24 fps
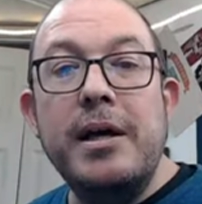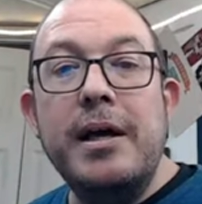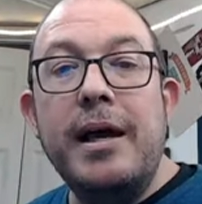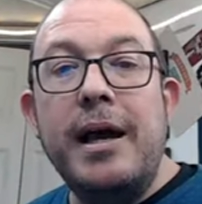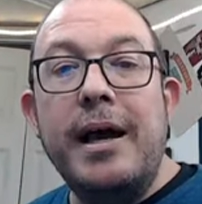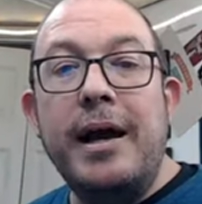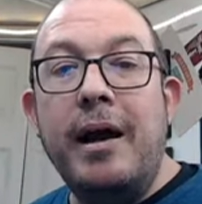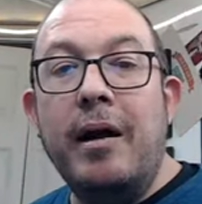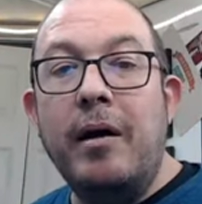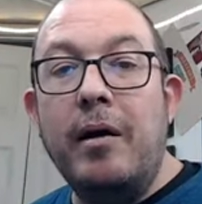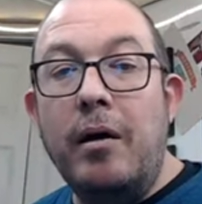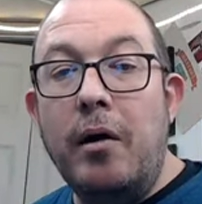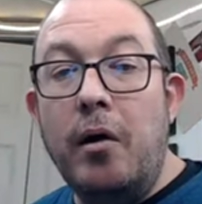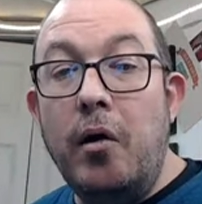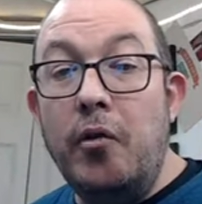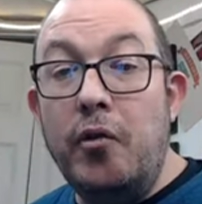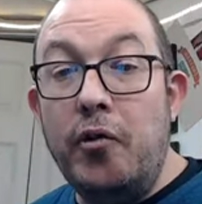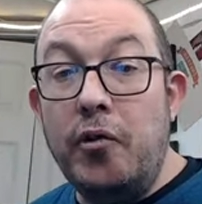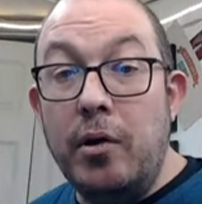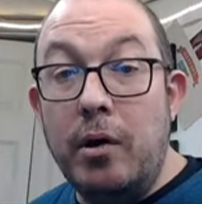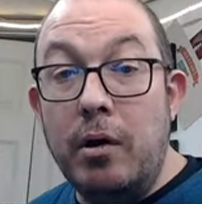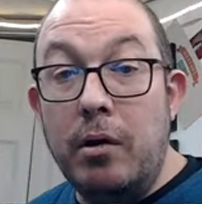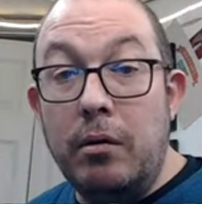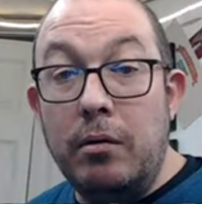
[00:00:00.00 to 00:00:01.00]
And
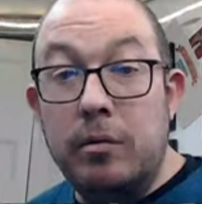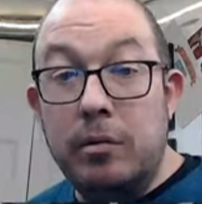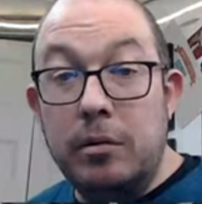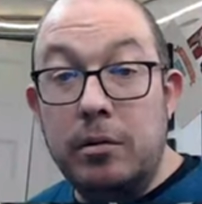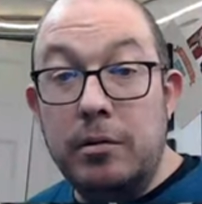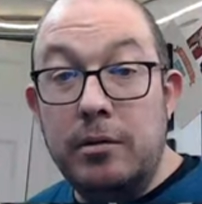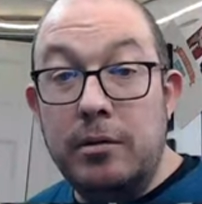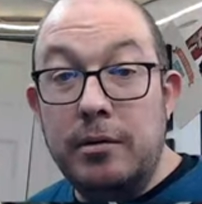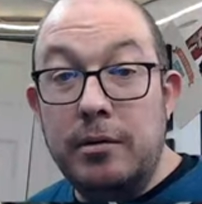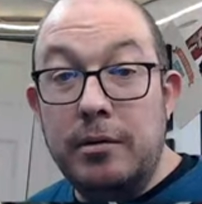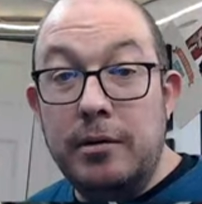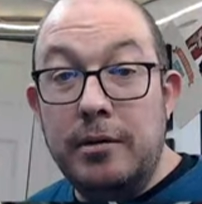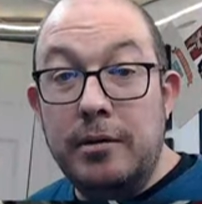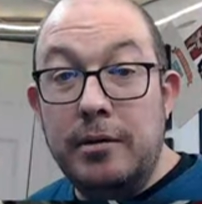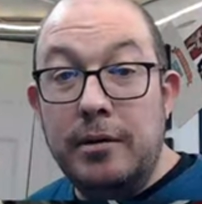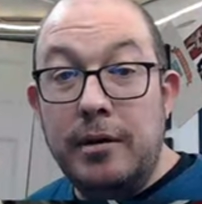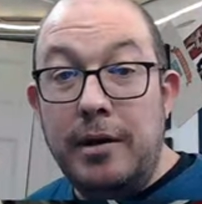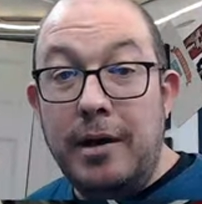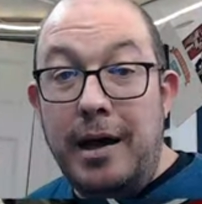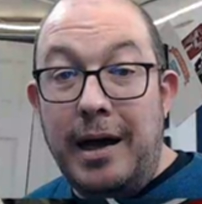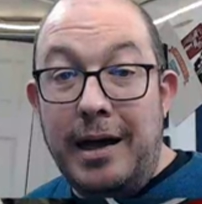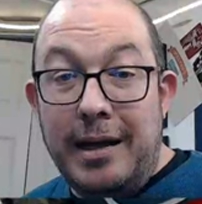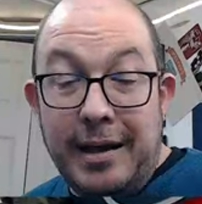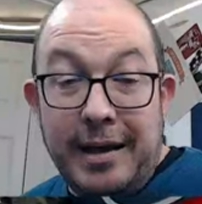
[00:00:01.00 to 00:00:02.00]

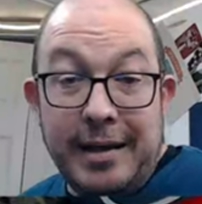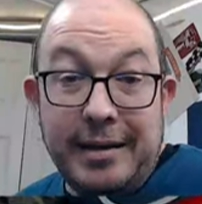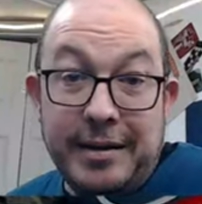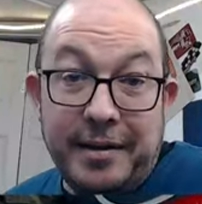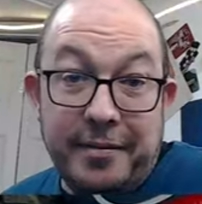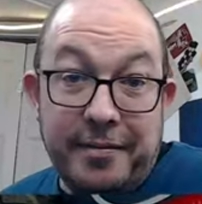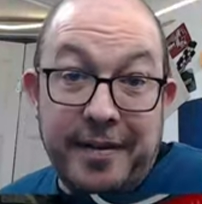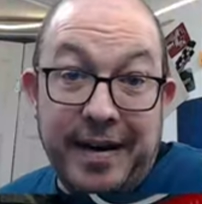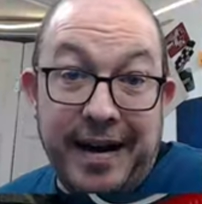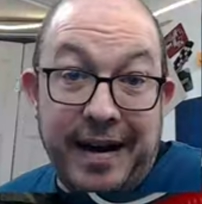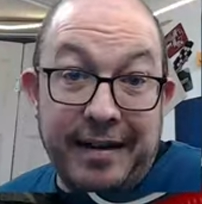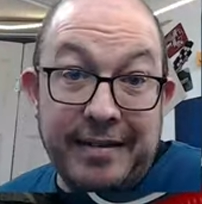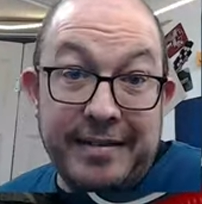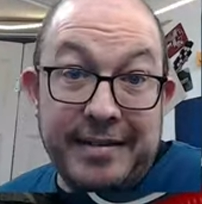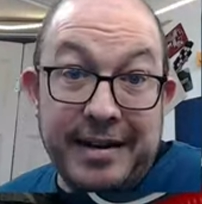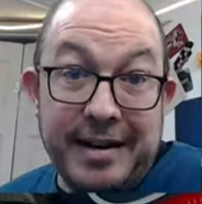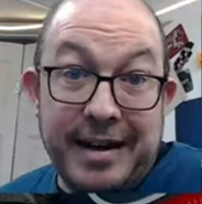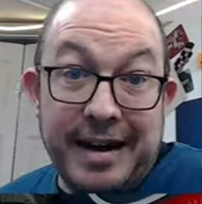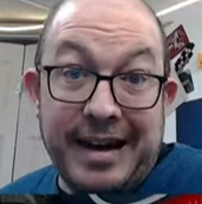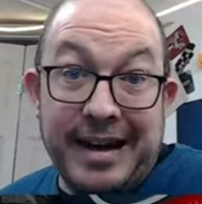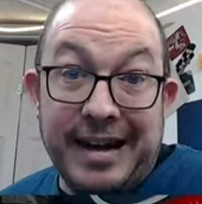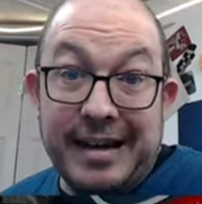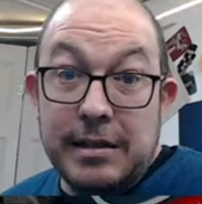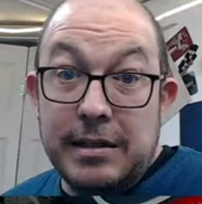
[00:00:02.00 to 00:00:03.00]
I like the fact that
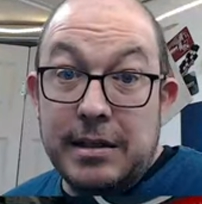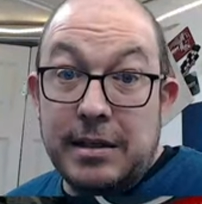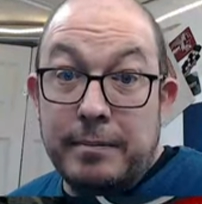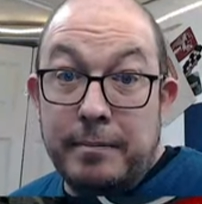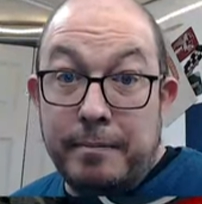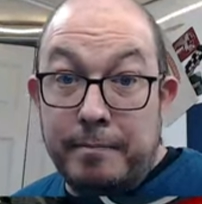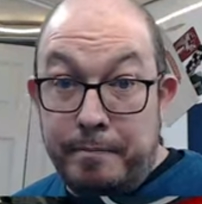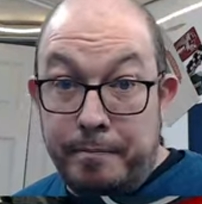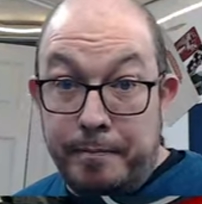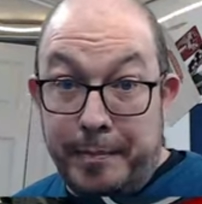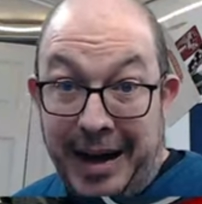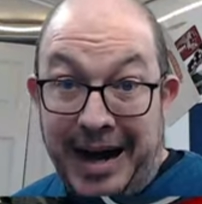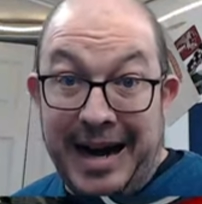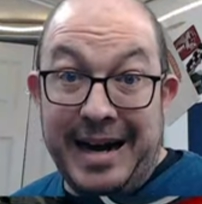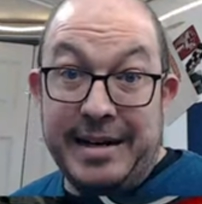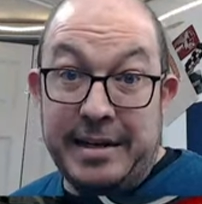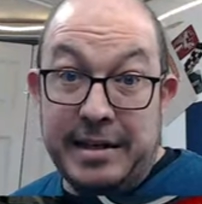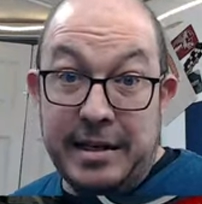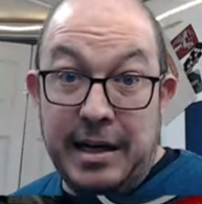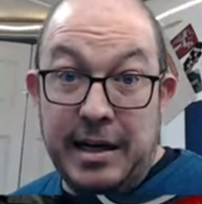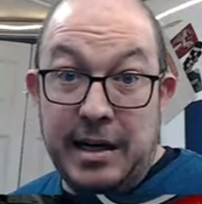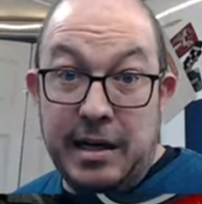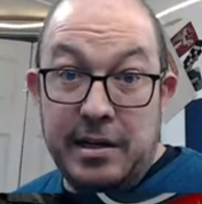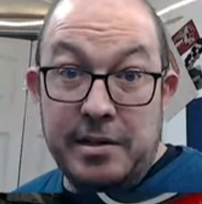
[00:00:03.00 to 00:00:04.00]
I get to buy
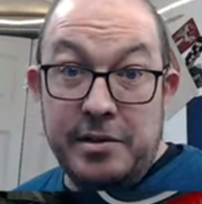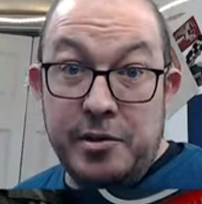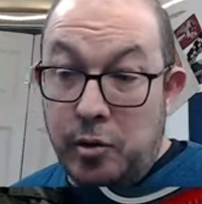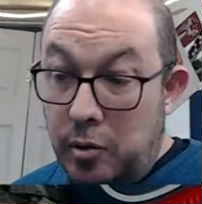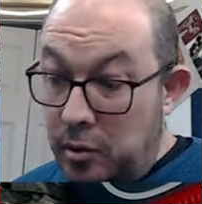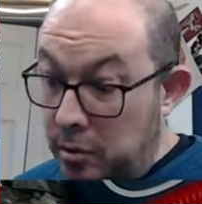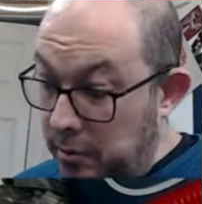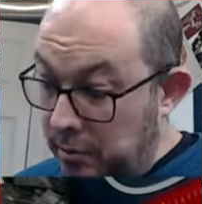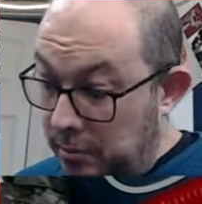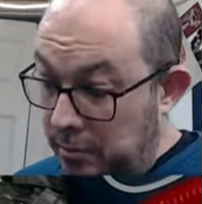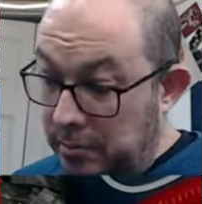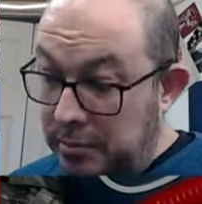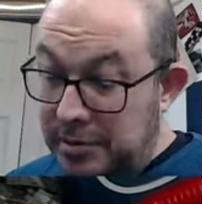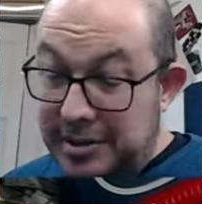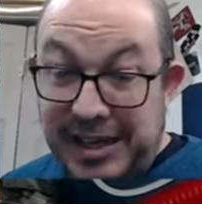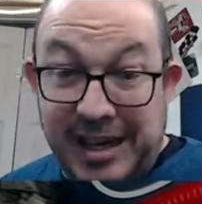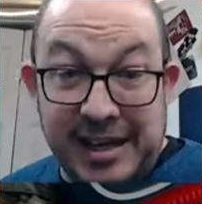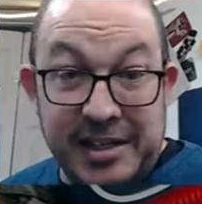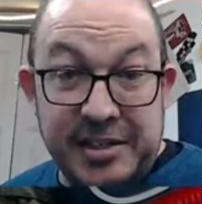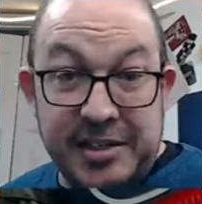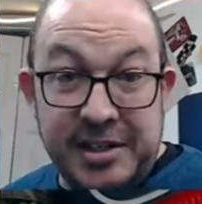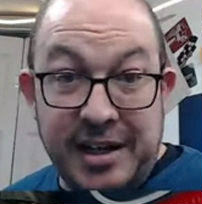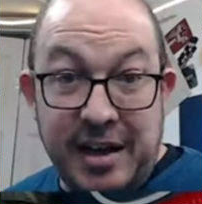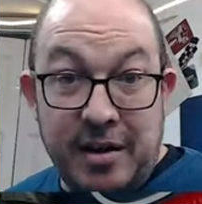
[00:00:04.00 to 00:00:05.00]
duds or
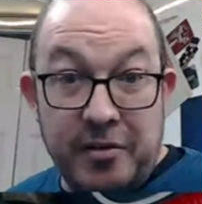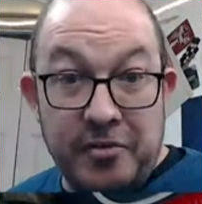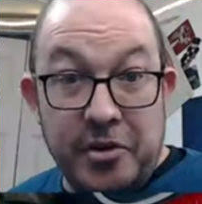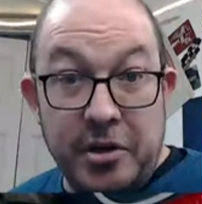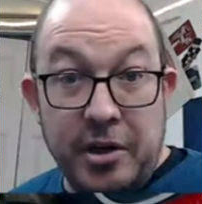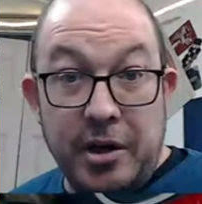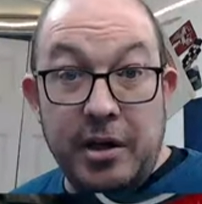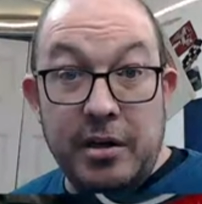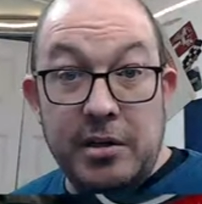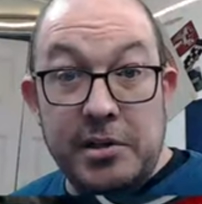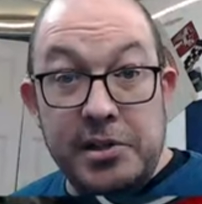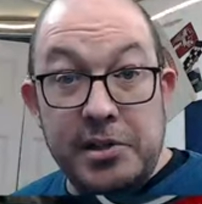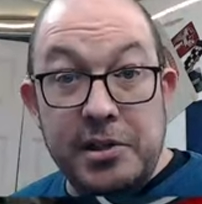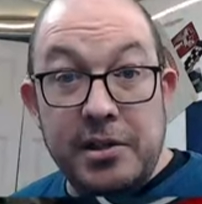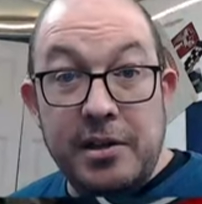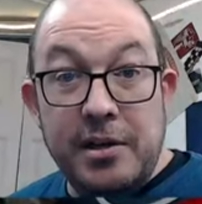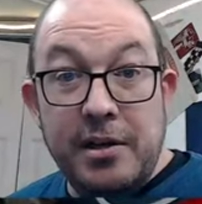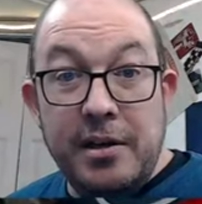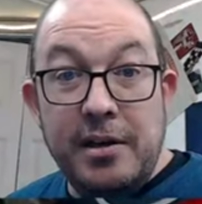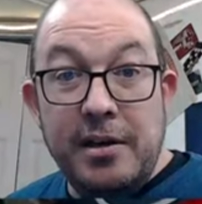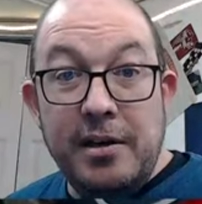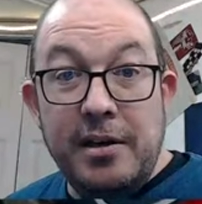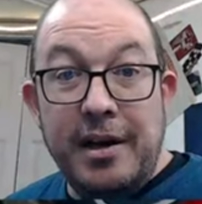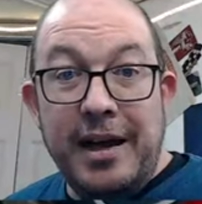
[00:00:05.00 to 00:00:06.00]
test out duds
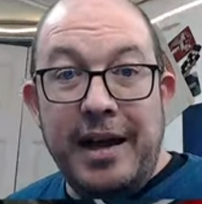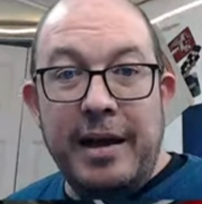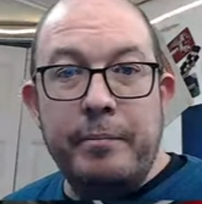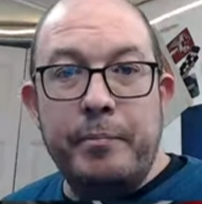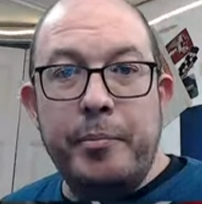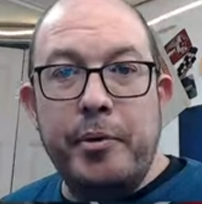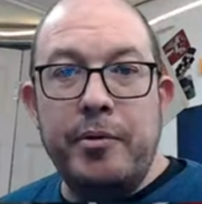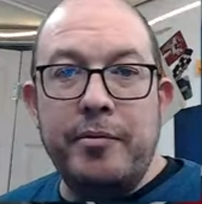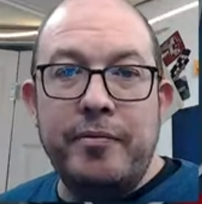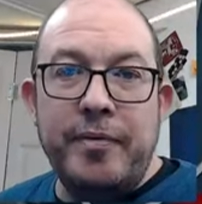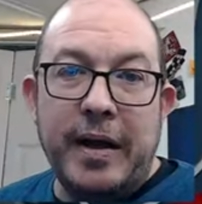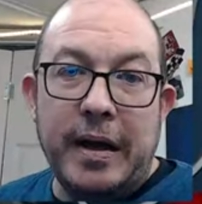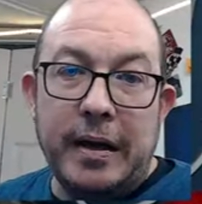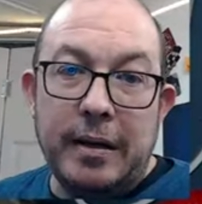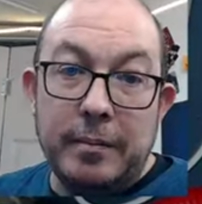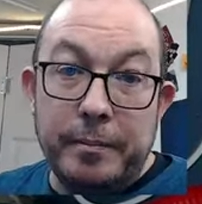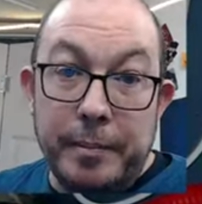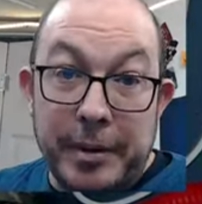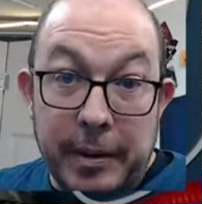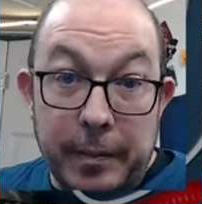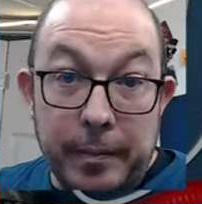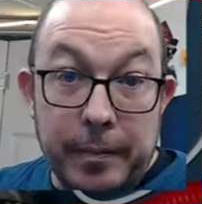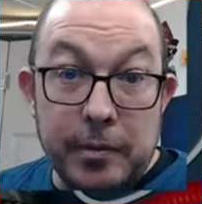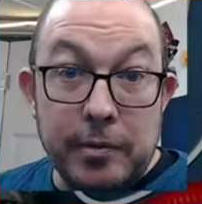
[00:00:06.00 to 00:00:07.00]
and prevent
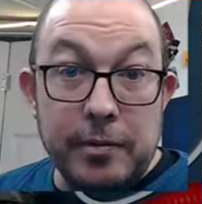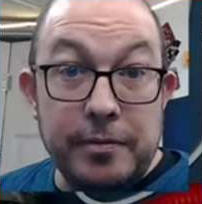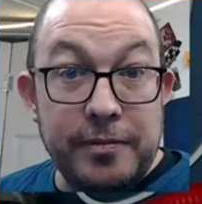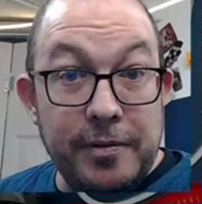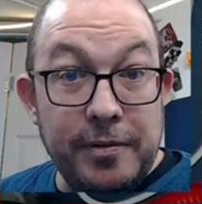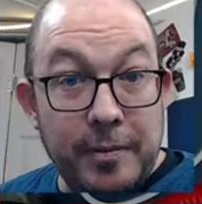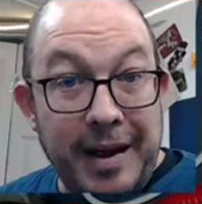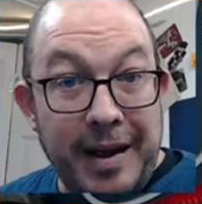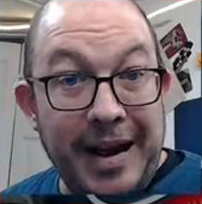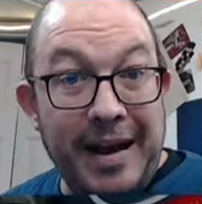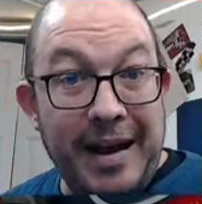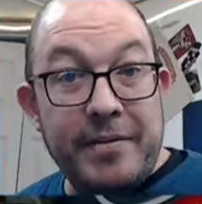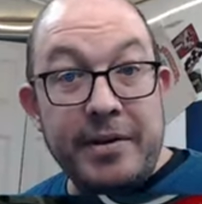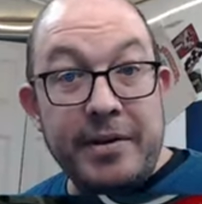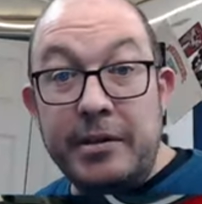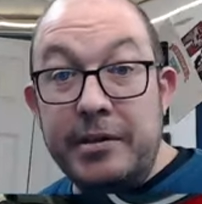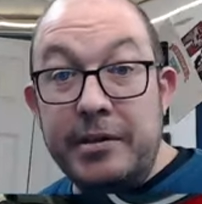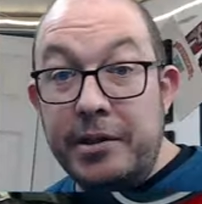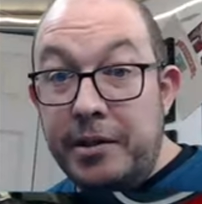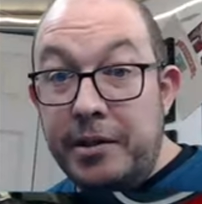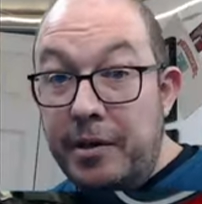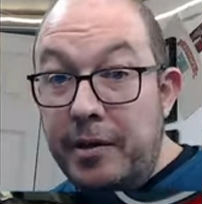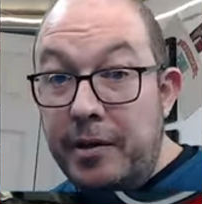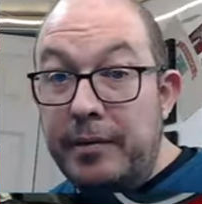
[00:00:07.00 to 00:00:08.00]
people from having to
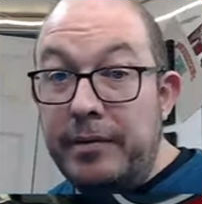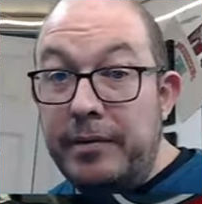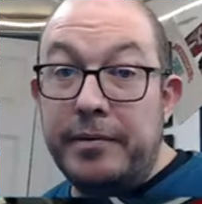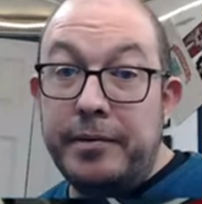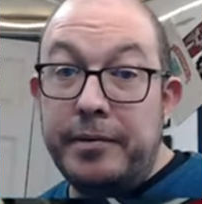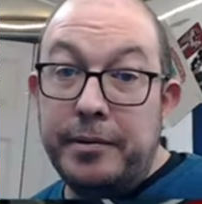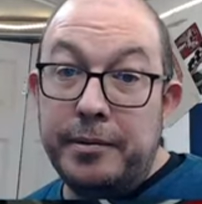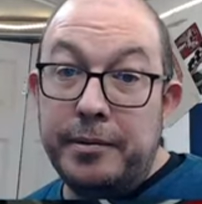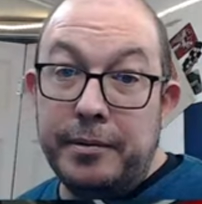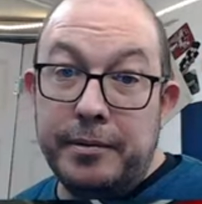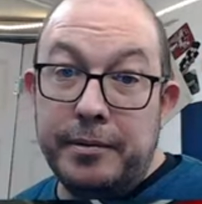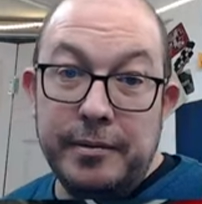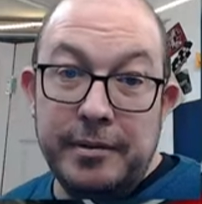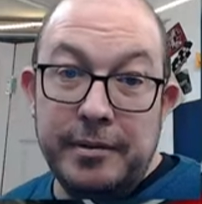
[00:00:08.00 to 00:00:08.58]
go through,